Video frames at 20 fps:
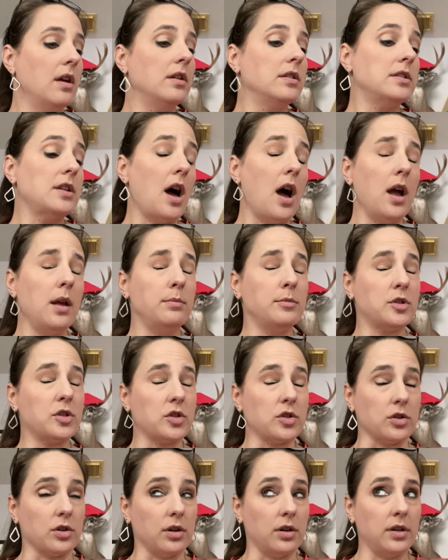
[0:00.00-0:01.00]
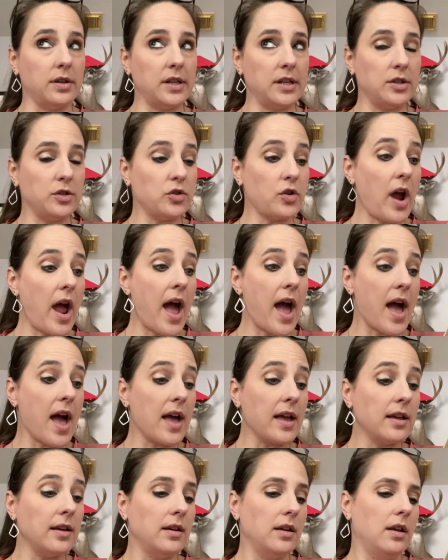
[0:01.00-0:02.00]
Time sure did
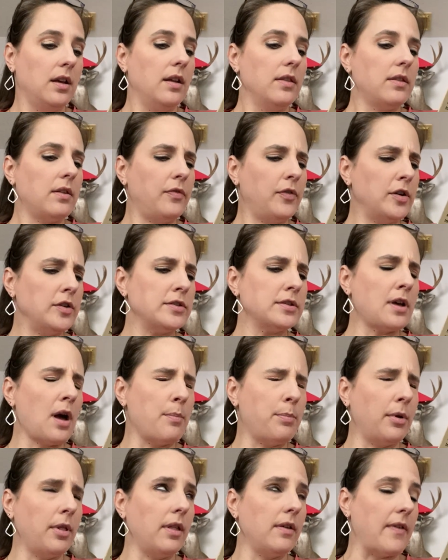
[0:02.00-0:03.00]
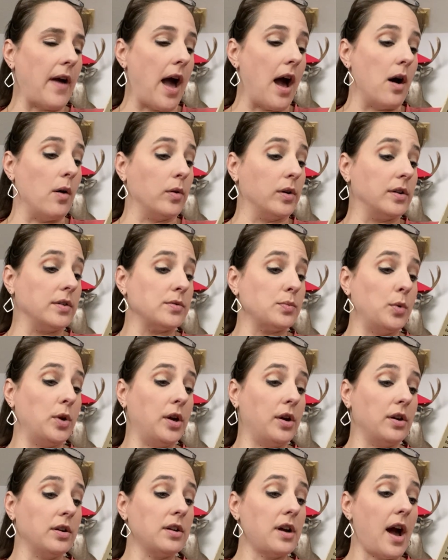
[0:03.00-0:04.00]
drag. The first couple of hours, we
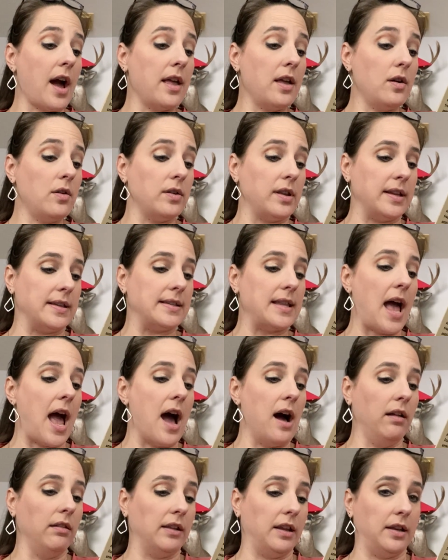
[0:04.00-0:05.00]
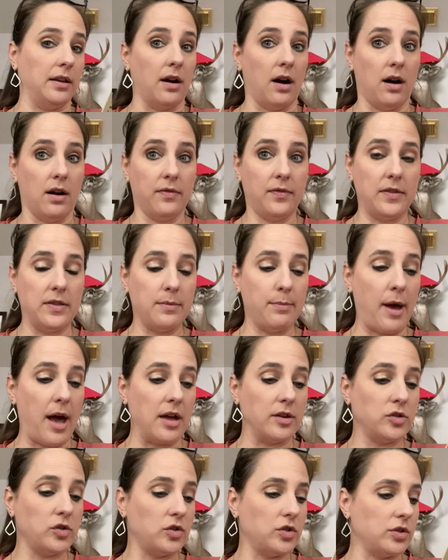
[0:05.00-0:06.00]
heard coyotes howling off in the
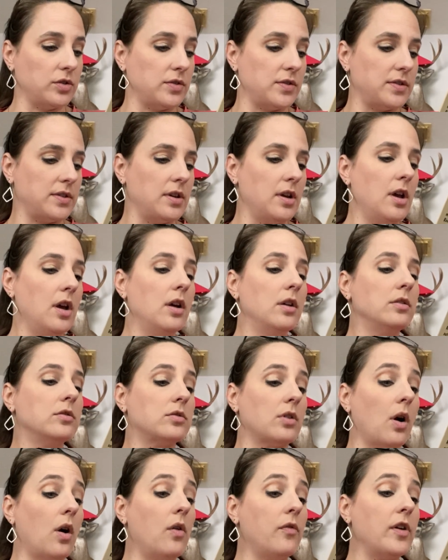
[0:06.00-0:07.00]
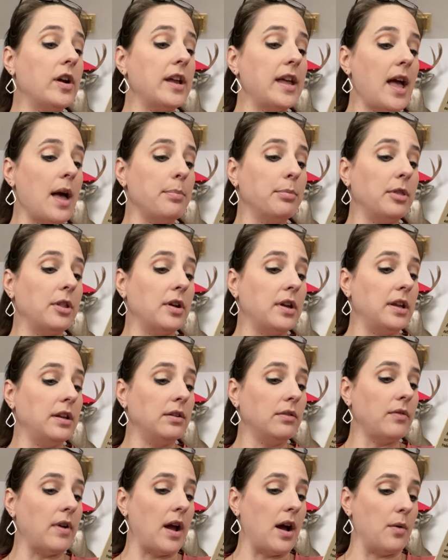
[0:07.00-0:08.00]
pastures. Drover kept looking
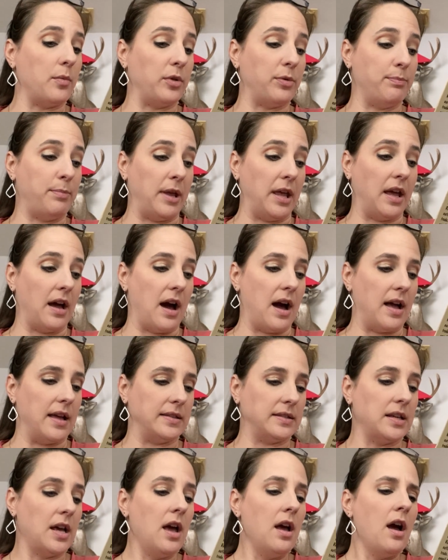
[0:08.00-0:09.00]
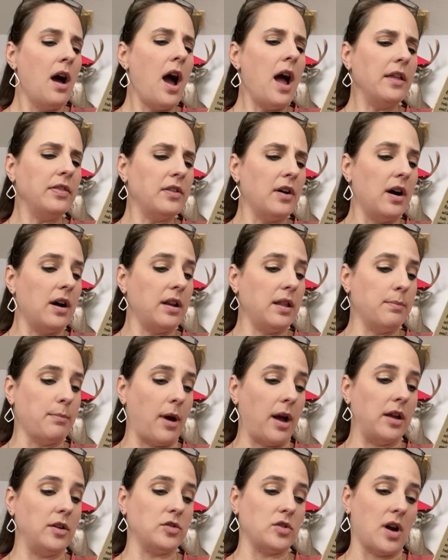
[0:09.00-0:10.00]
around with big eyes. I thought he
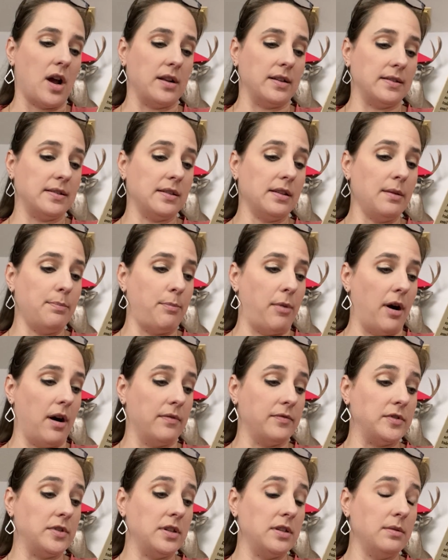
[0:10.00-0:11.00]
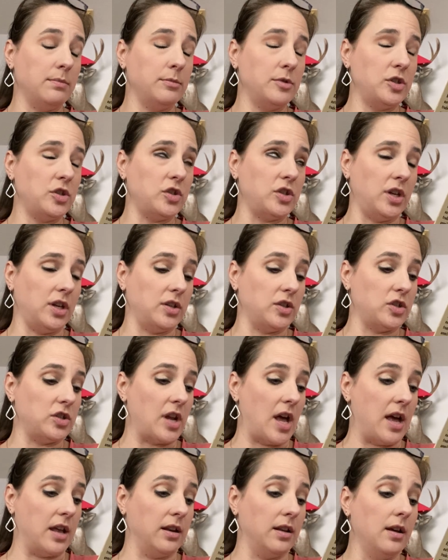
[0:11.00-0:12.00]
might try to slip off to the machine
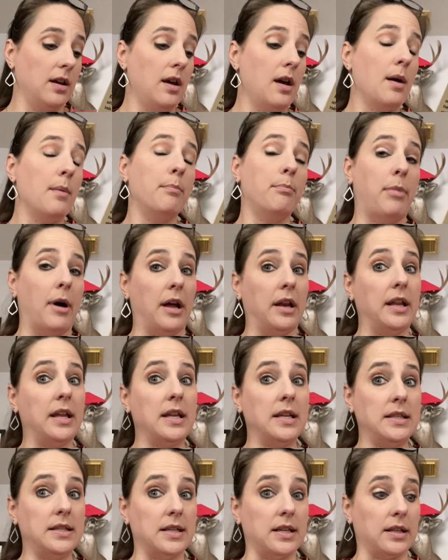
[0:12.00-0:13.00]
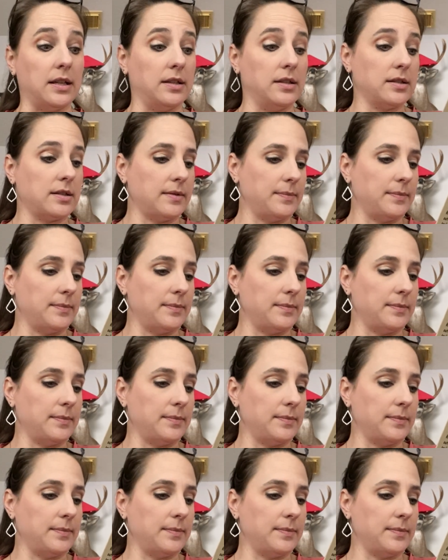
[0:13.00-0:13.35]
shed, but he didn't.